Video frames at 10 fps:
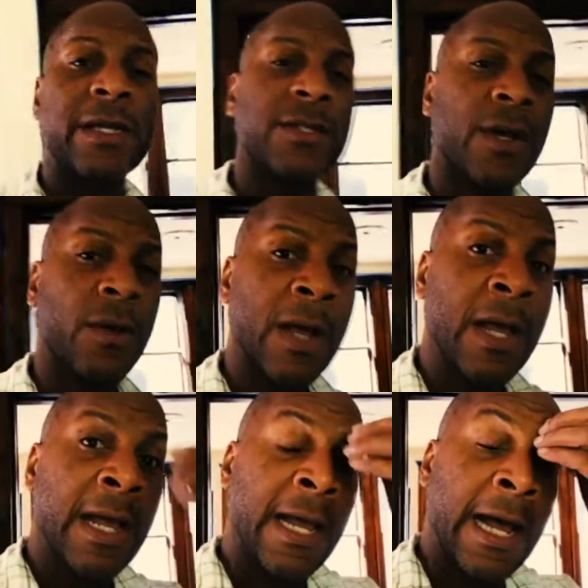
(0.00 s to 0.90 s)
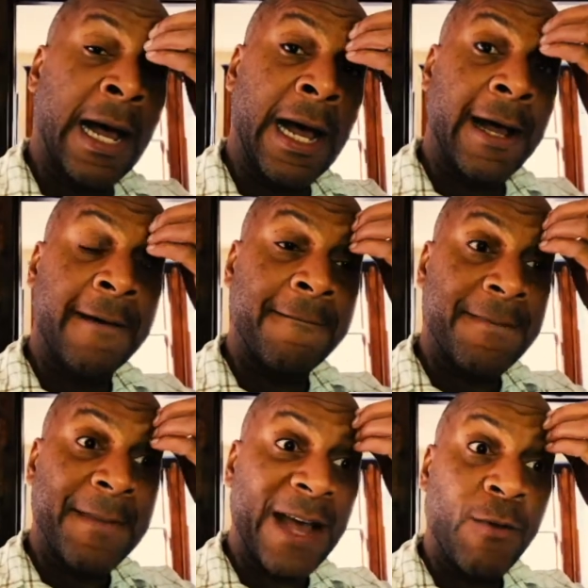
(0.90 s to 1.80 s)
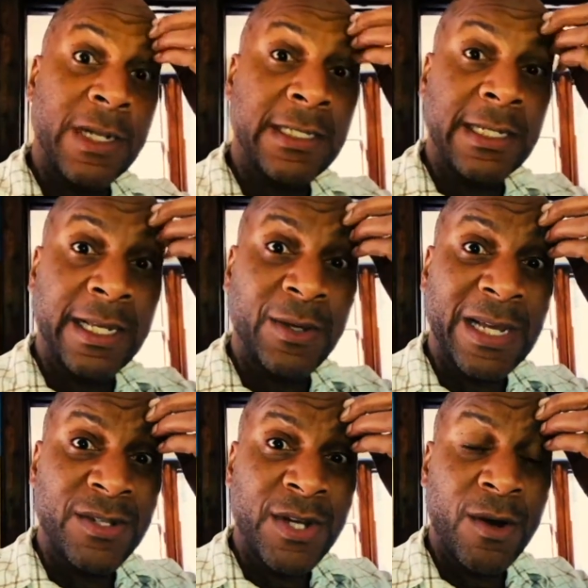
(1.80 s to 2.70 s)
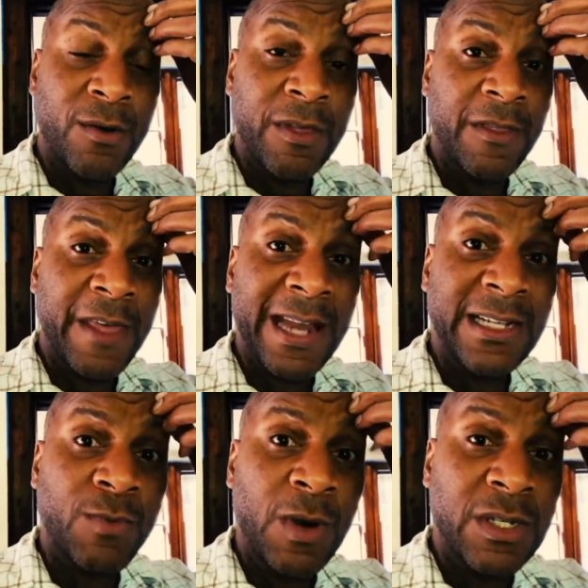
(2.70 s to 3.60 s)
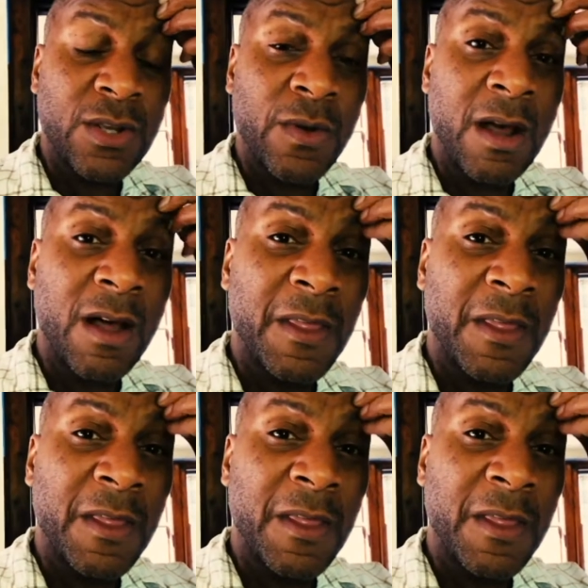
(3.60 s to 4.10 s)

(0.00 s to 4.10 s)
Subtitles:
so I wanted to let you guys know that is what was going on.